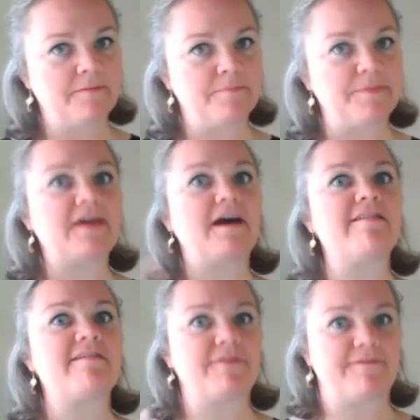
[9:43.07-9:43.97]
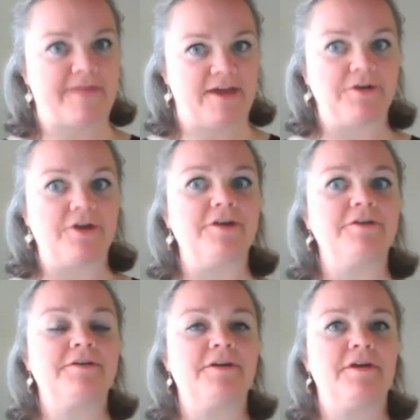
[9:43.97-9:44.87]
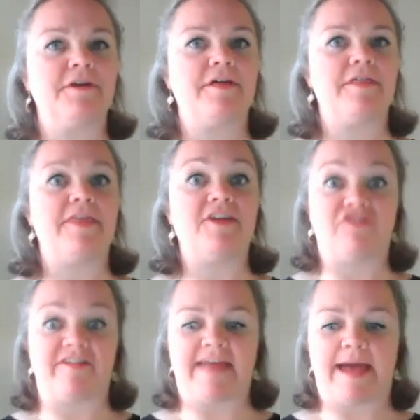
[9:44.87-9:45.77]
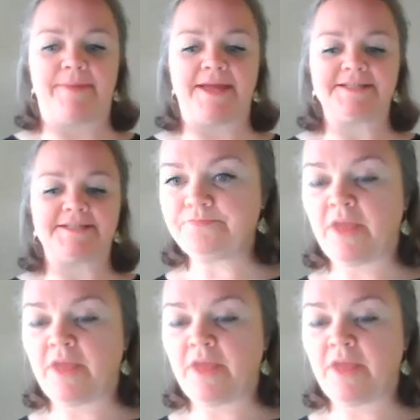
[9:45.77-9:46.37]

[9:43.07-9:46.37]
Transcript: because of the failure that just happened.